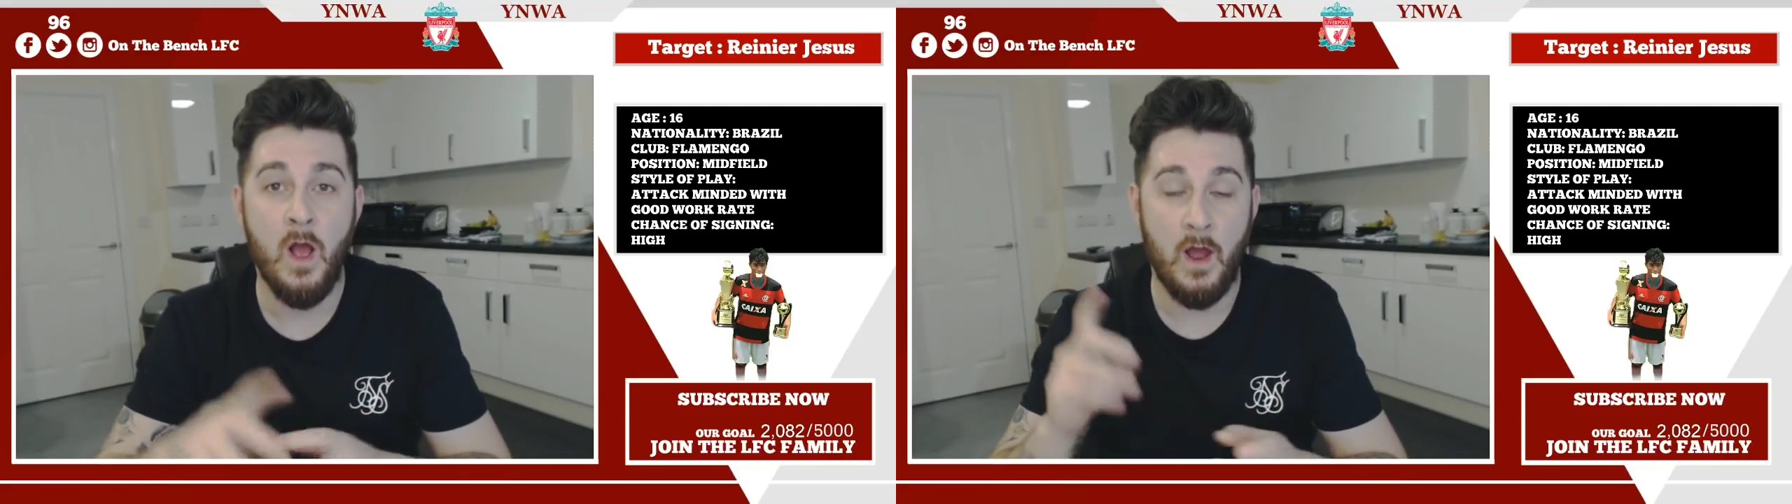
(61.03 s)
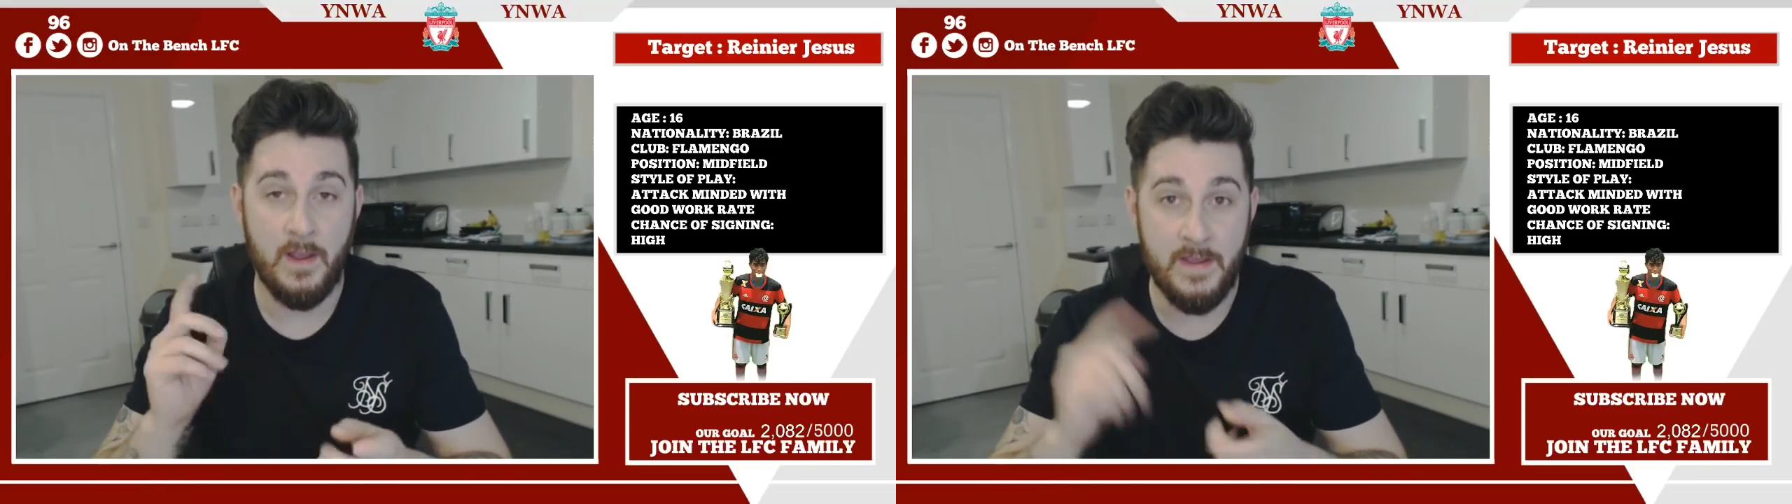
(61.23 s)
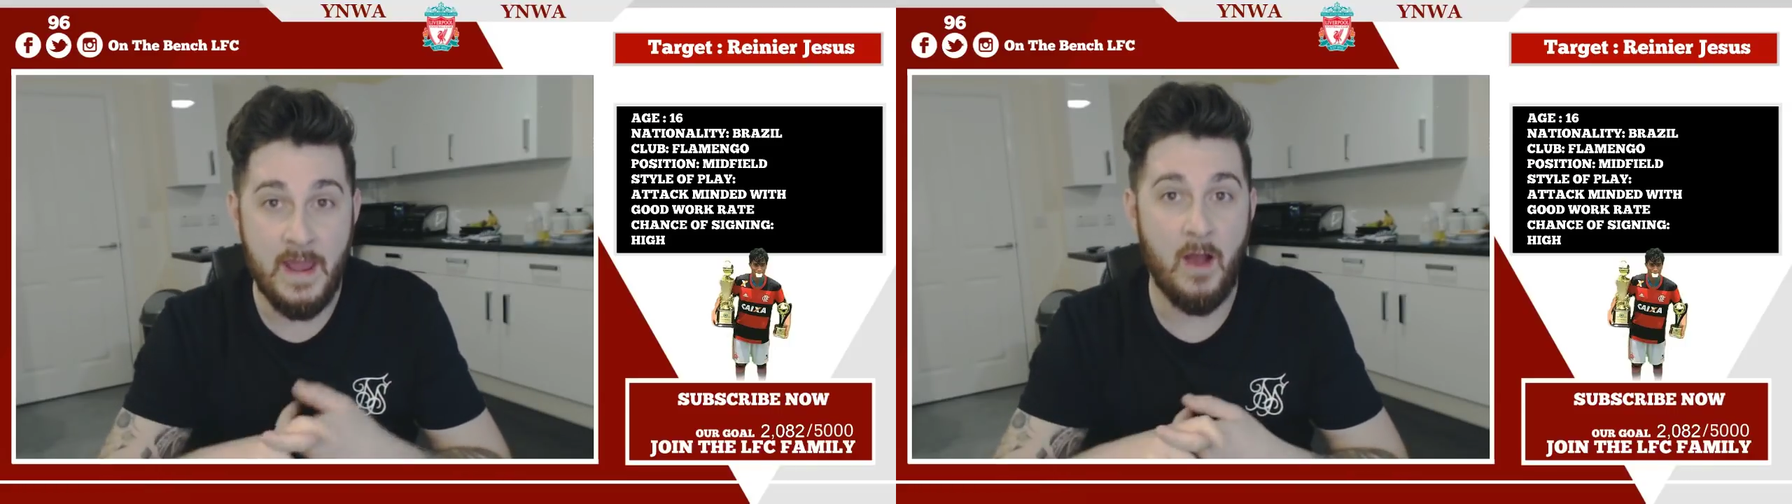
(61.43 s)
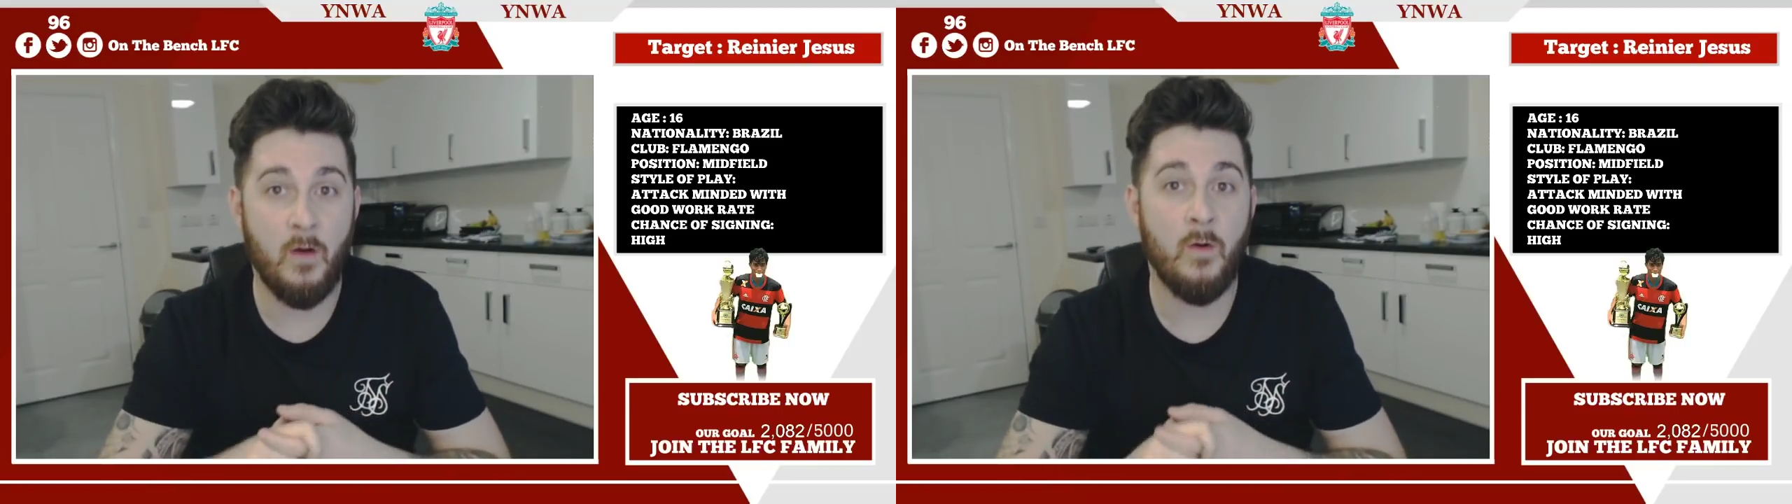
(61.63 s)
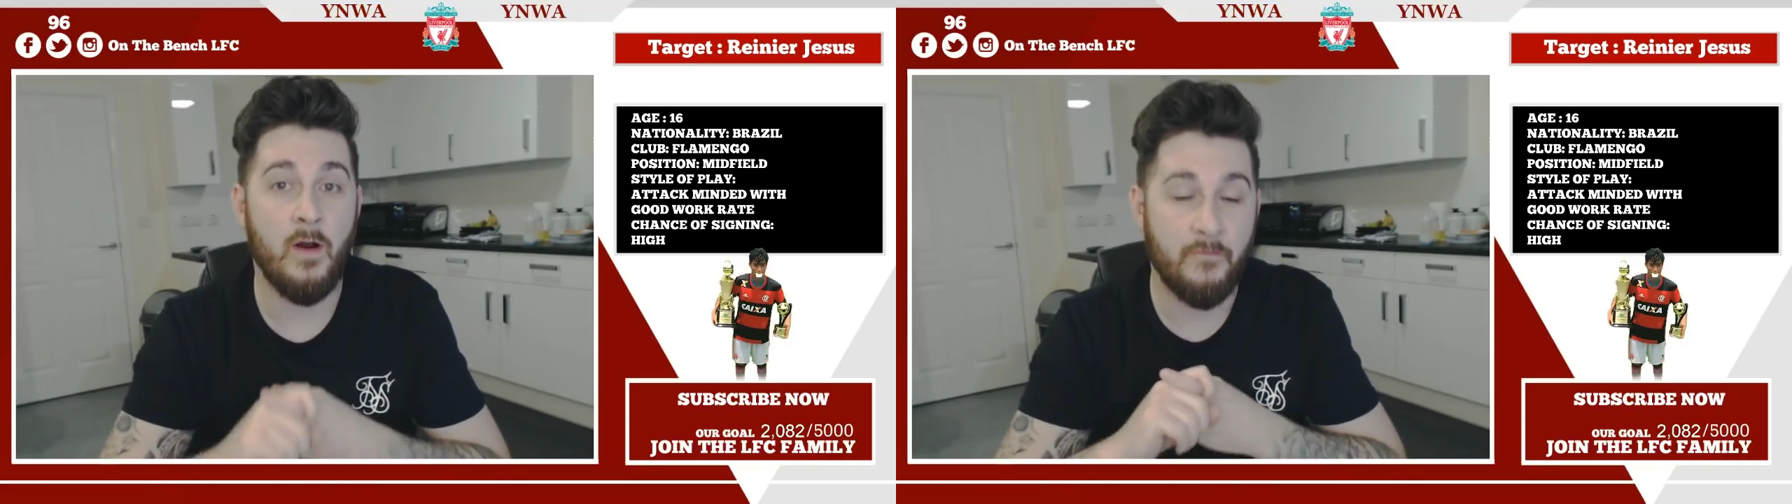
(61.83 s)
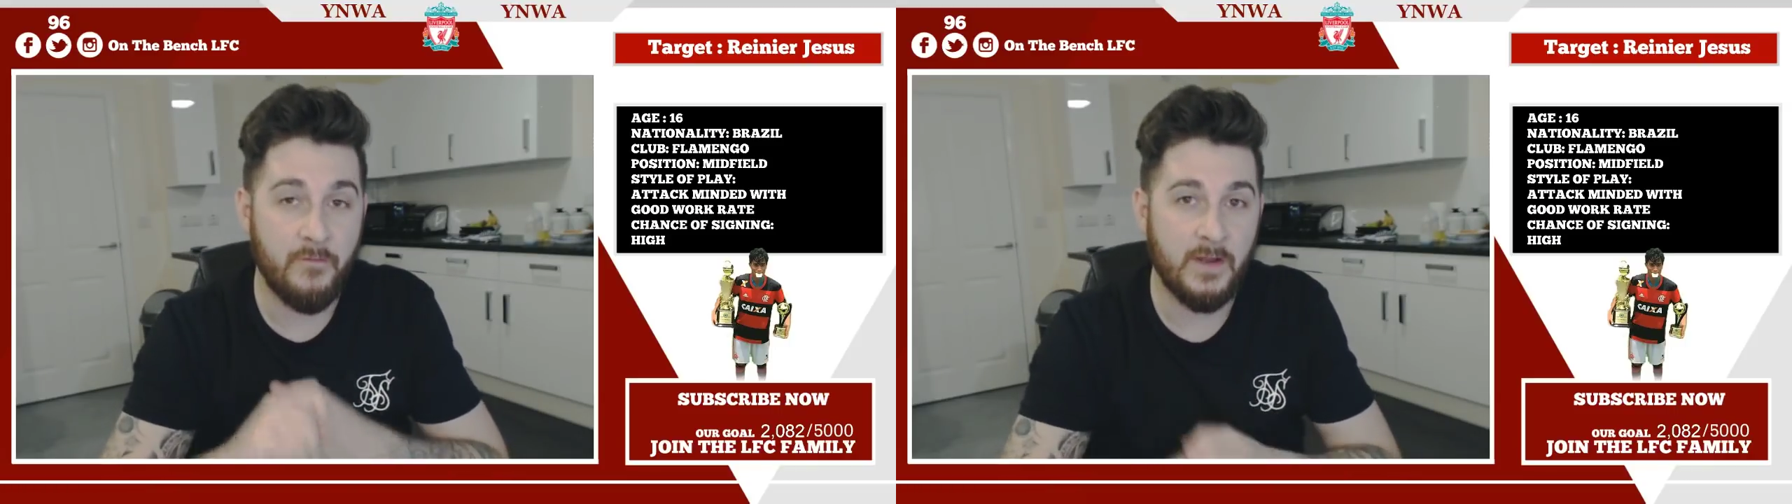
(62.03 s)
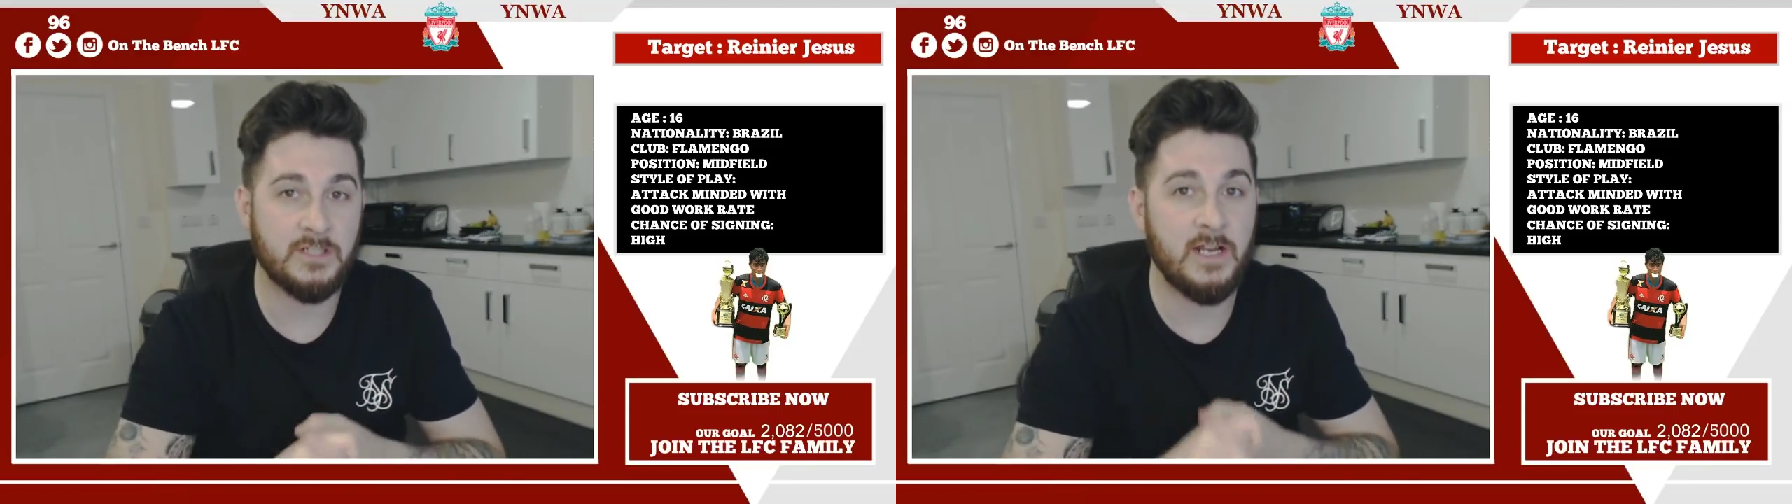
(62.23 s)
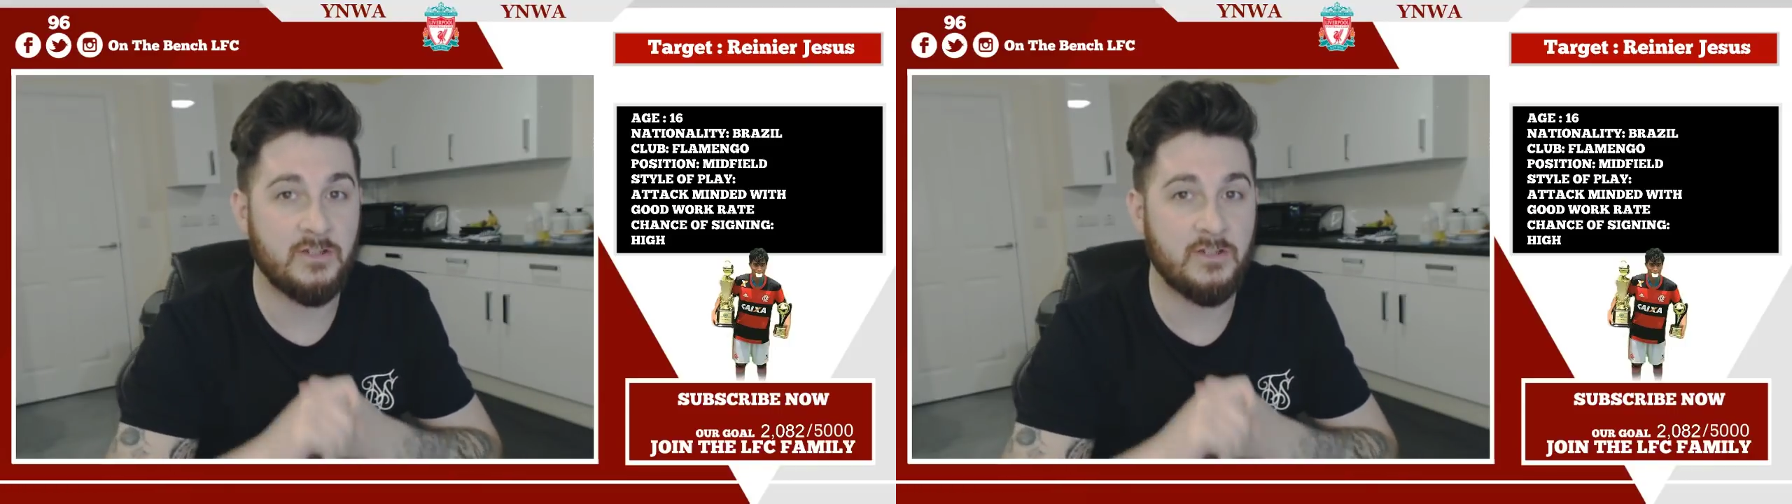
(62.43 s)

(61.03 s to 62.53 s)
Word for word: are now officially